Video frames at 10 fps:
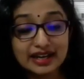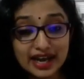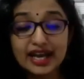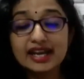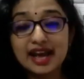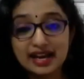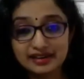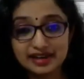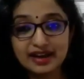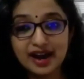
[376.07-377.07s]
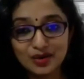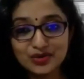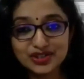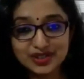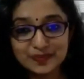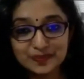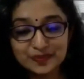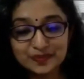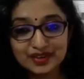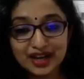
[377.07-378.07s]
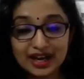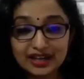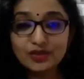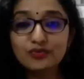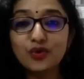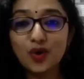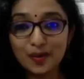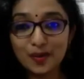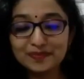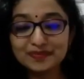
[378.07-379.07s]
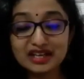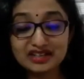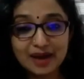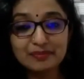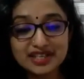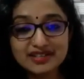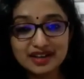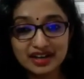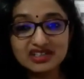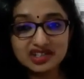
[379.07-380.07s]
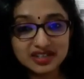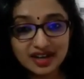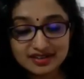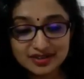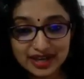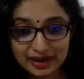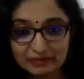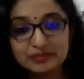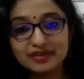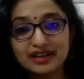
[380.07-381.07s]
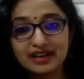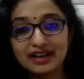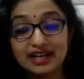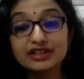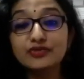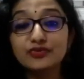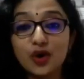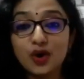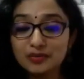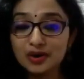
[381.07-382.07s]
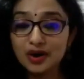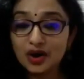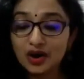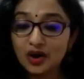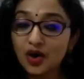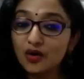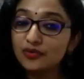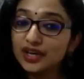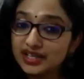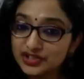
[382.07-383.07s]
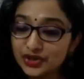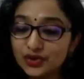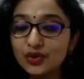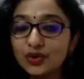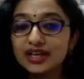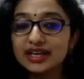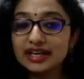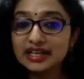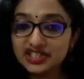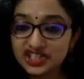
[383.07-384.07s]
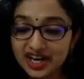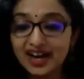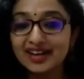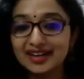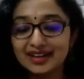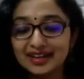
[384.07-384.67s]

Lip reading: day in and day out in the form that Japanese culture does to them, in the form of Ichigai.